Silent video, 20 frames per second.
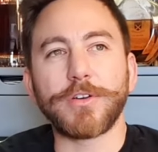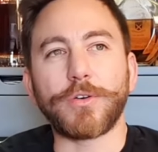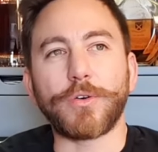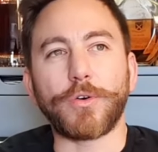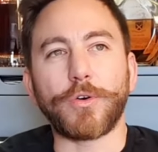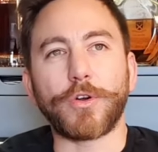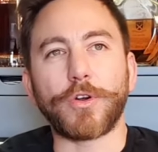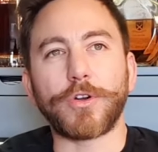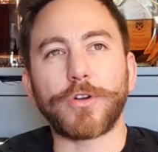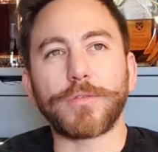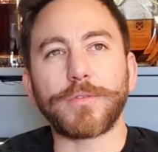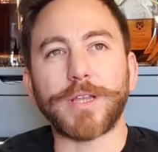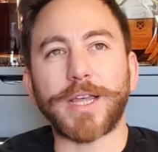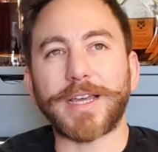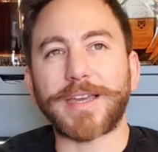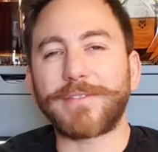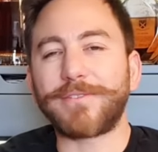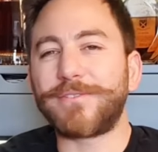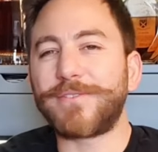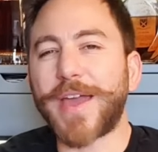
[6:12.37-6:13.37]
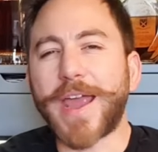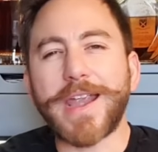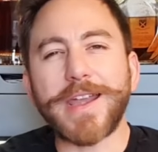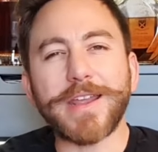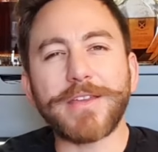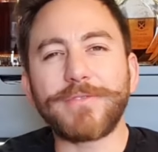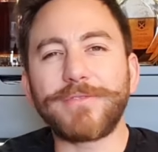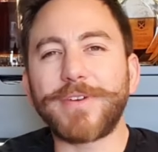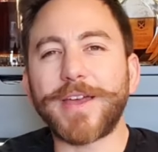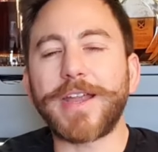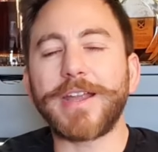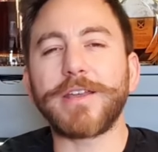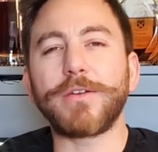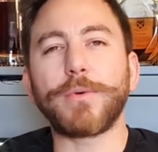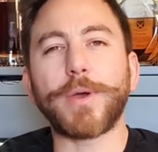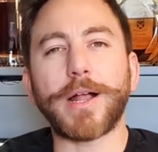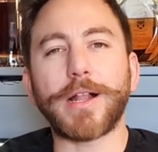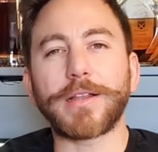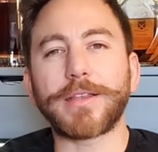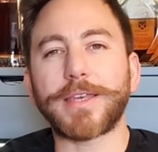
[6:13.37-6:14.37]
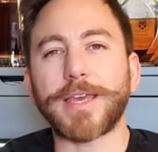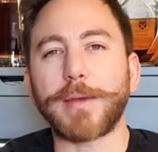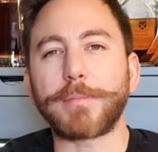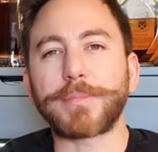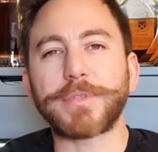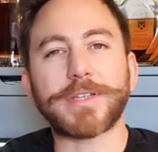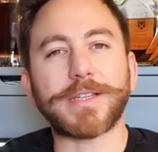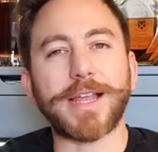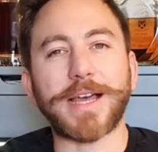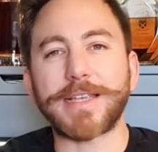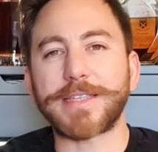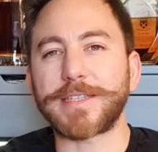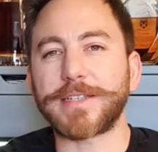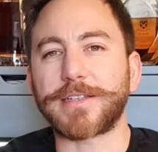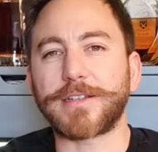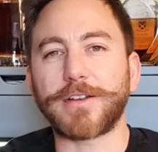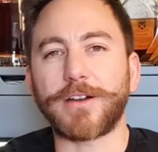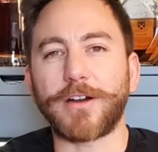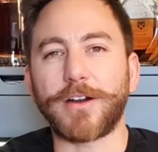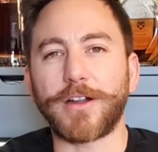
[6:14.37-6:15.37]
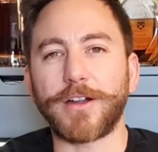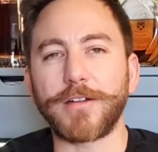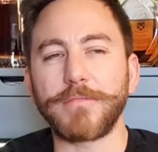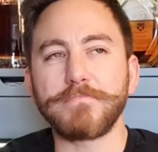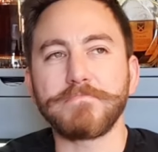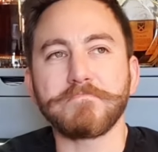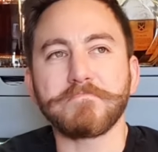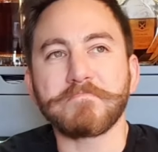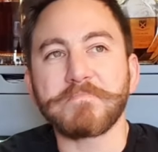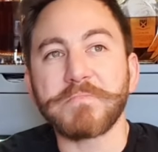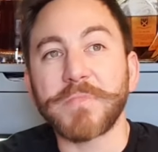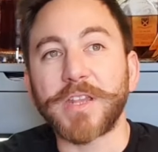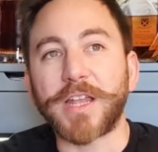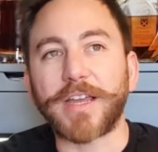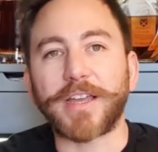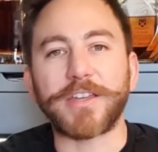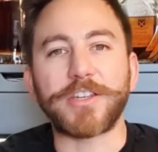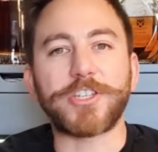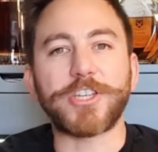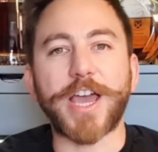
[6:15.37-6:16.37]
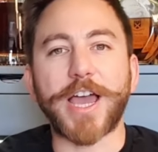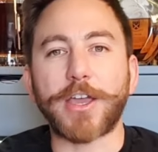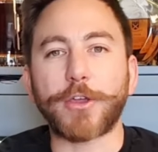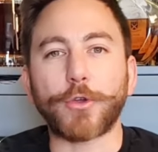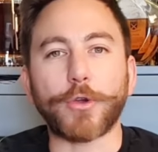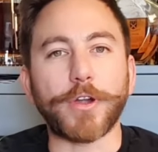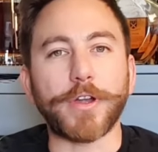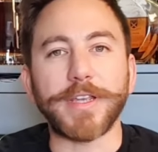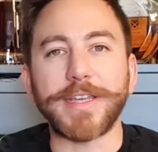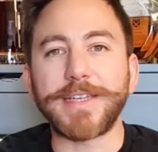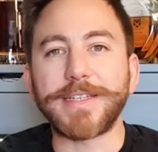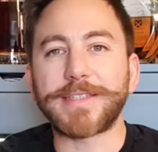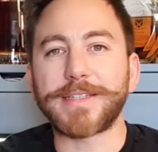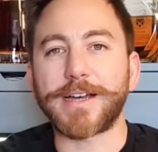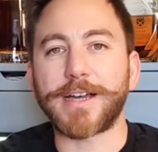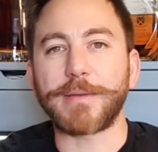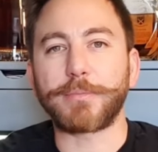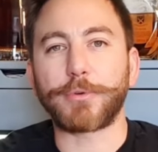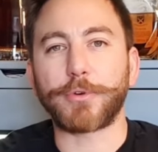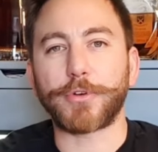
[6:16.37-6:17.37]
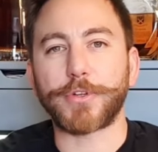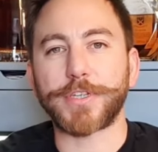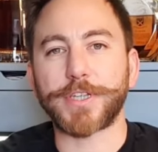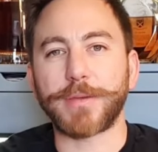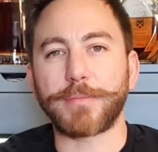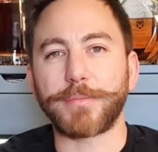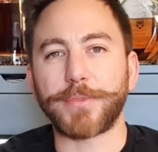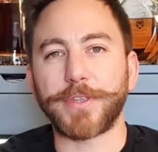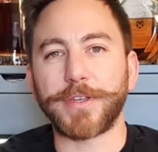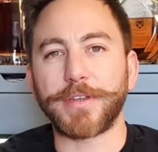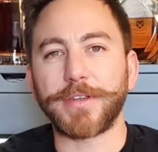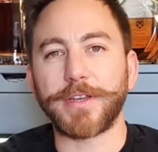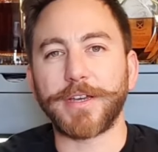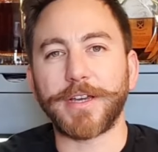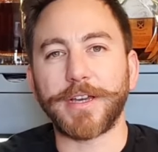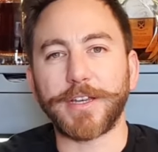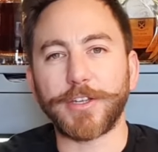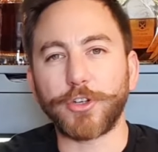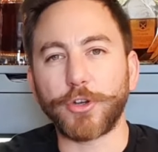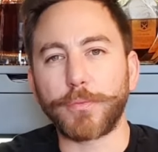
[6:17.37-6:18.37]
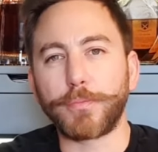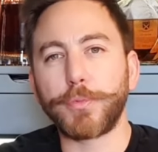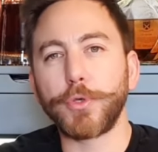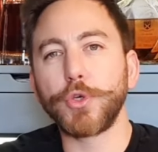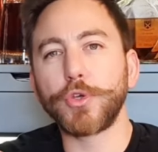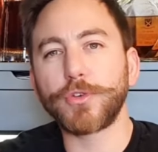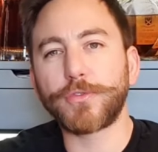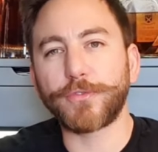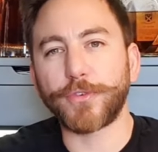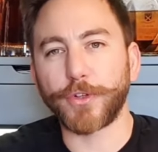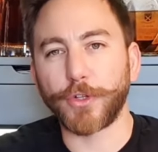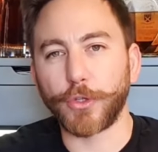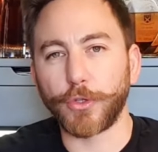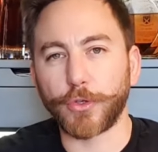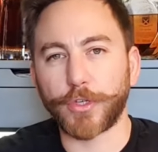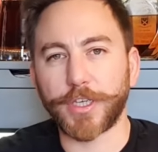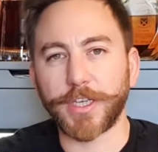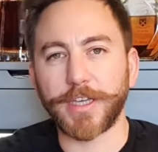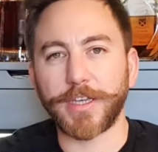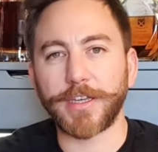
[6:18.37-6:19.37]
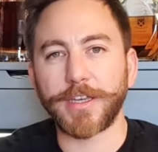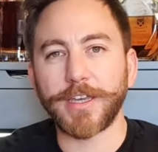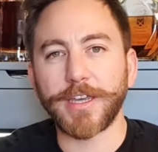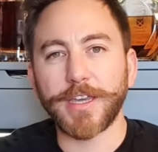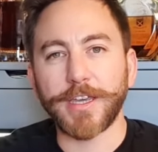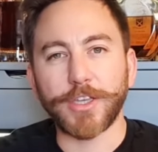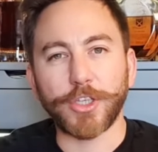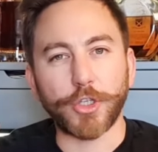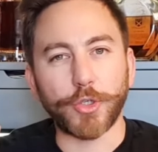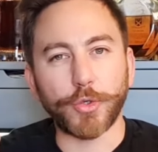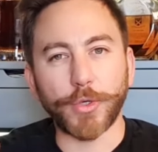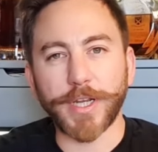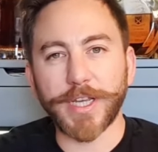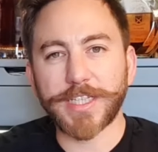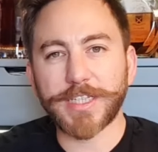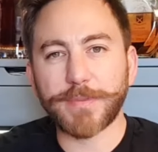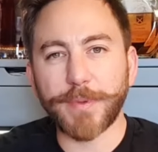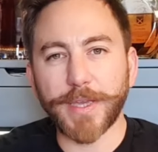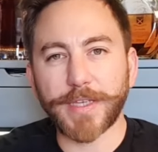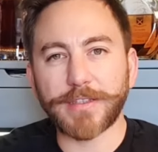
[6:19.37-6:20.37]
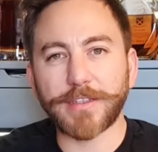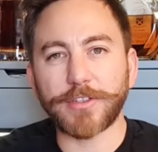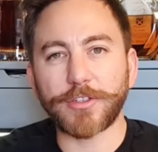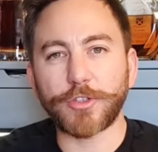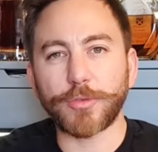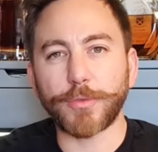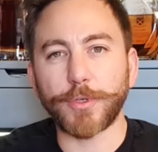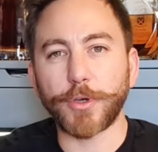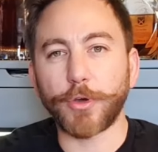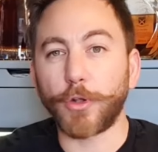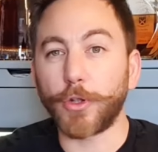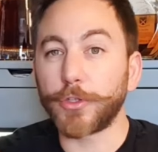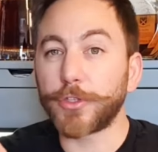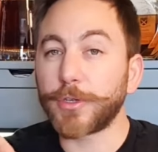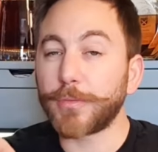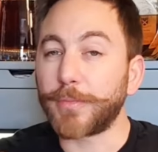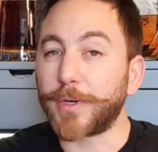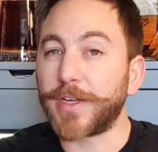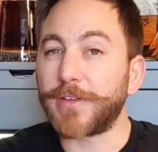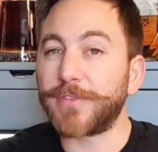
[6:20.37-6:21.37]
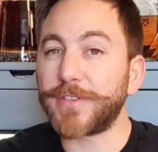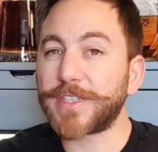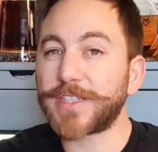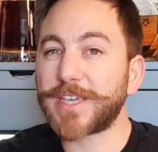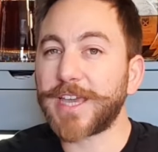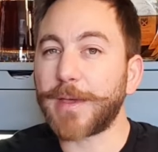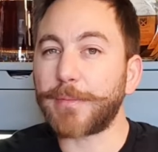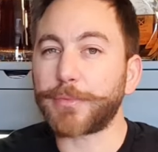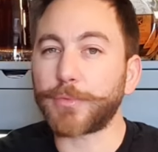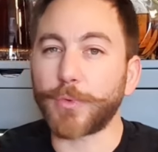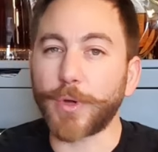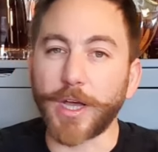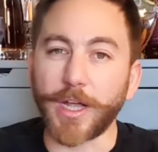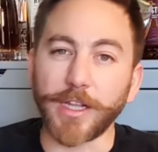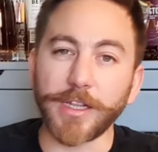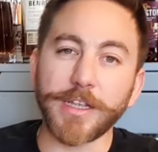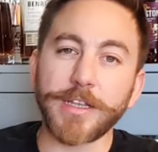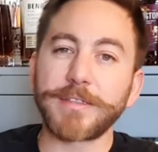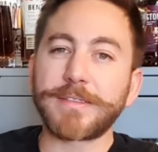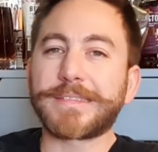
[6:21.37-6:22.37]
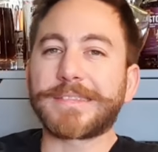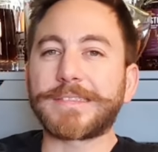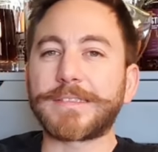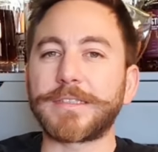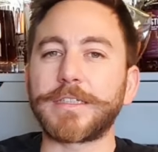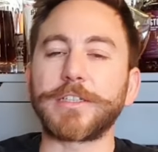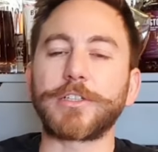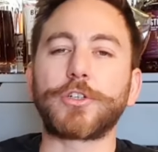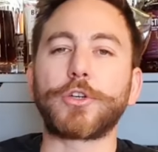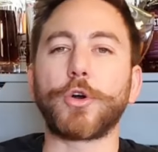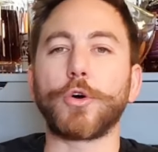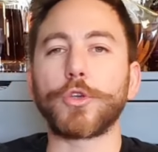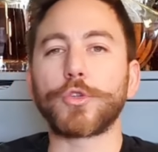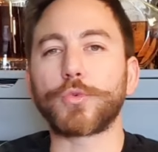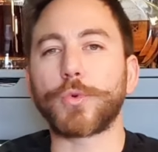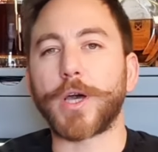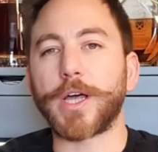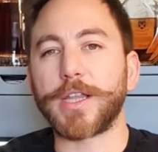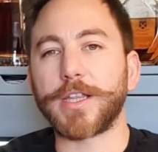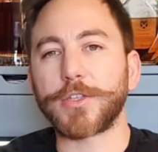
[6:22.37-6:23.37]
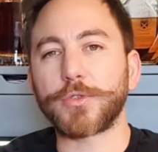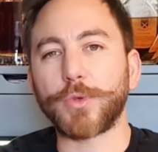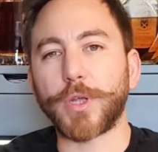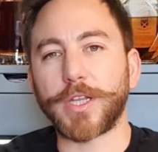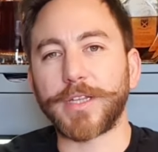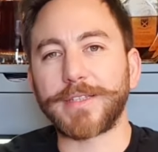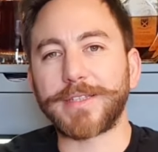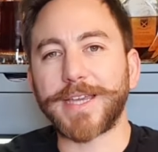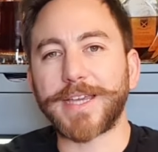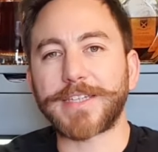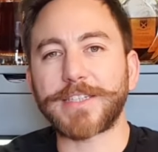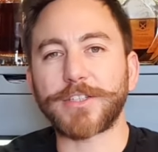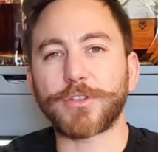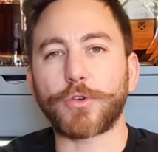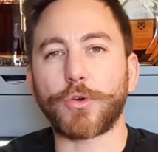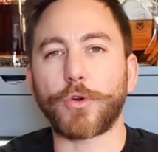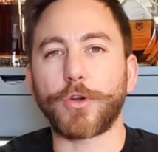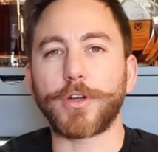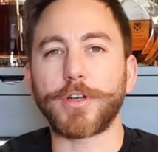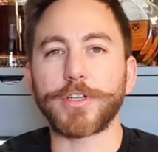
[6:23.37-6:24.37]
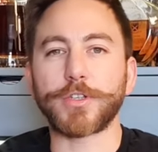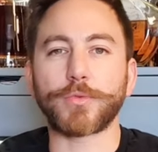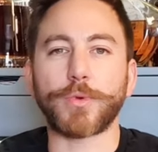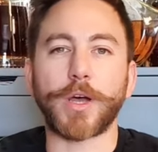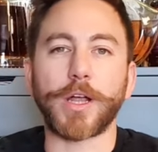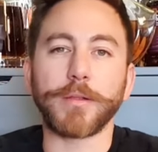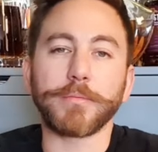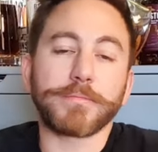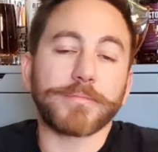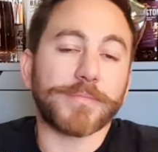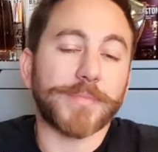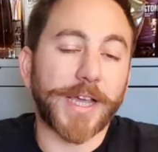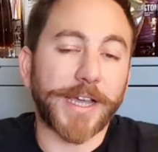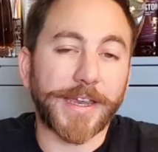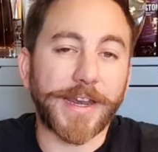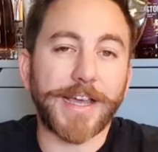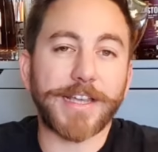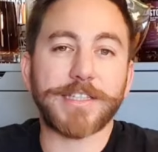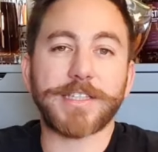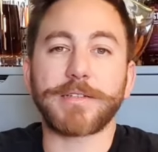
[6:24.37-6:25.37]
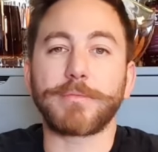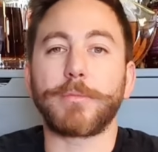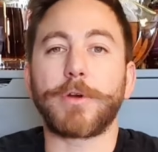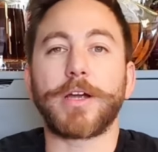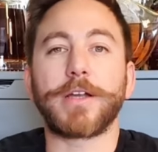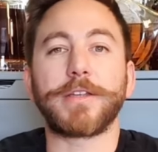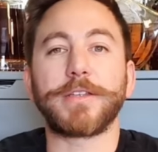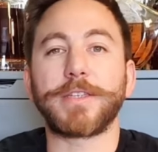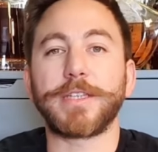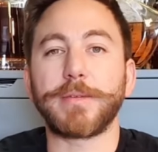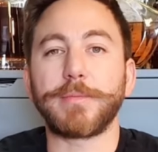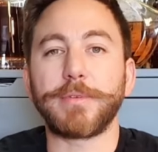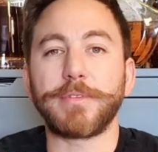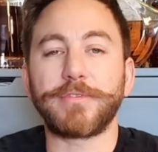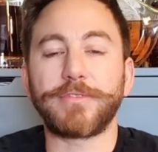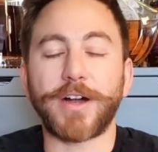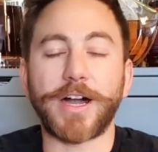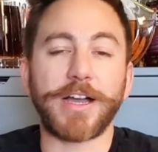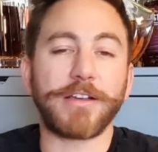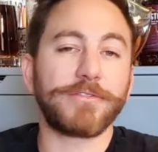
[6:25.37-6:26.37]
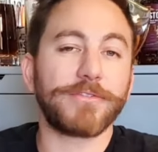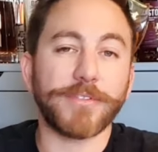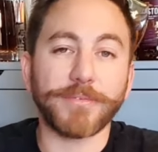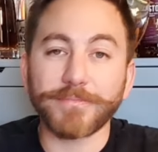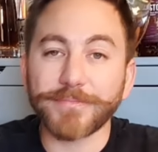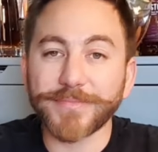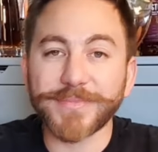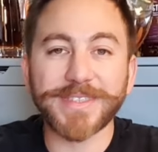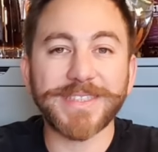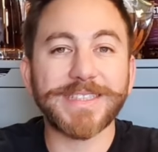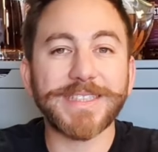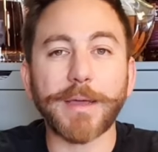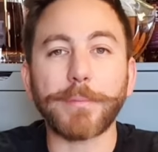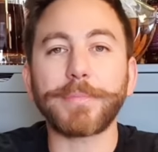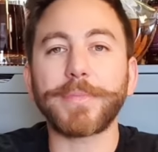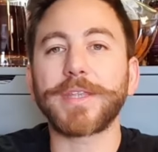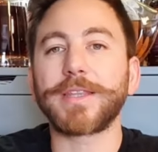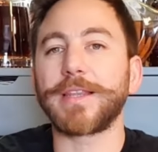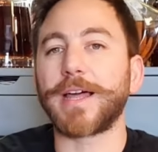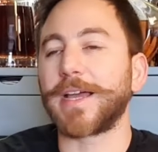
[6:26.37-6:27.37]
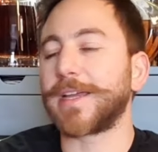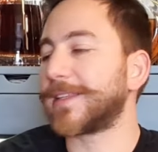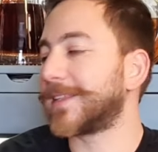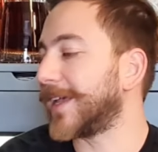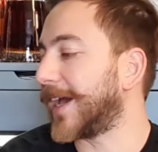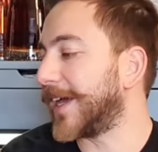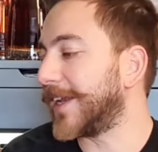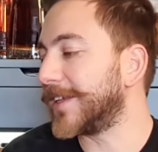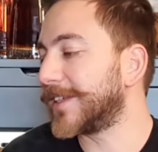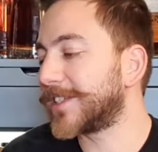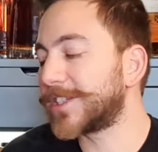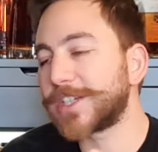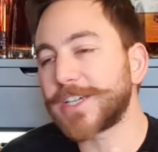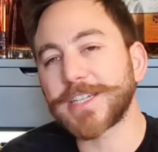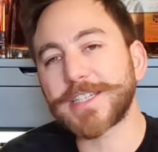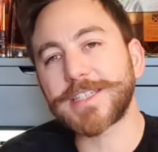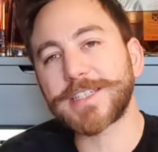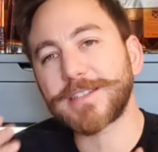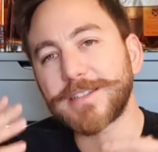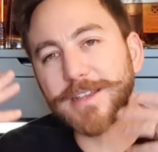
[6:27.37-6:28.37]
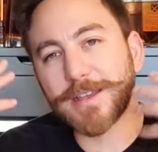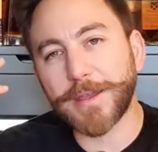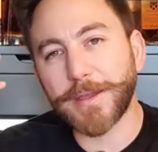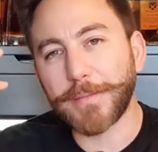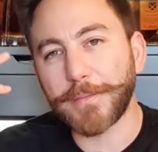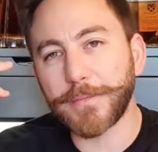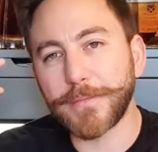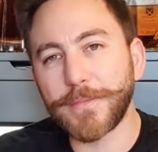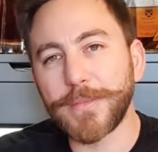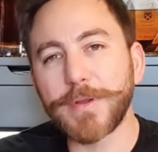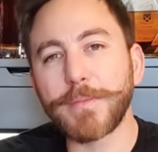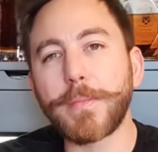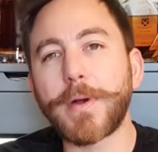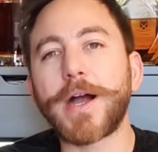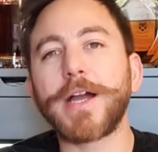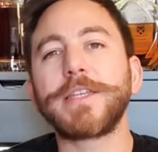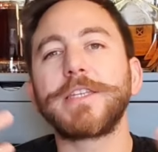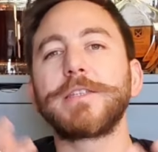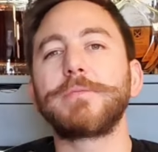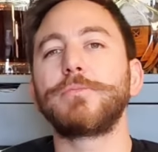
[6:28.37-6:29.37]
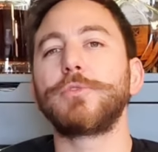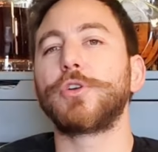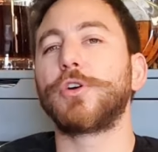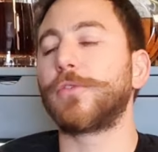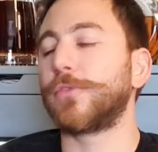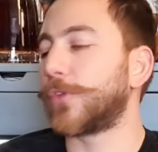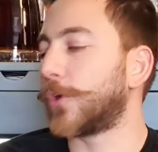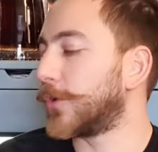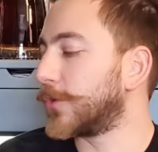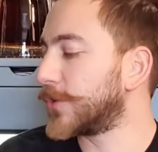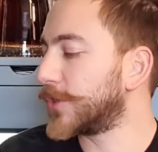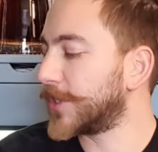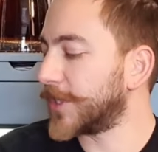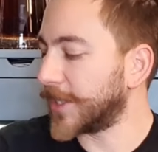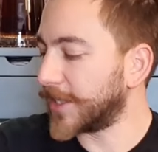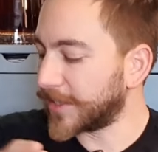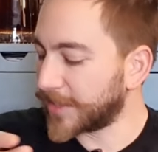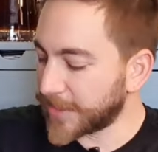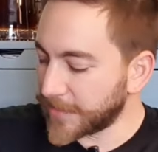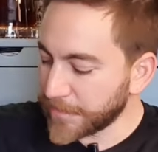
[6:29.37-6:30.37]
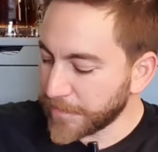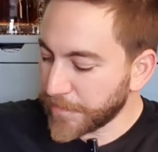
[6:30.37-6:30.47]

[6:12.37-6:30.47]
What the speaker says: Or like a very, very well kept classic car, like a Jaguar E-Type or something. You know, beautiful looking. You would expect it to be old, but if it's kept well, goes well as well. It takes the corners well, like an Aston Martin DB5, something like that. It just reminded me of those things.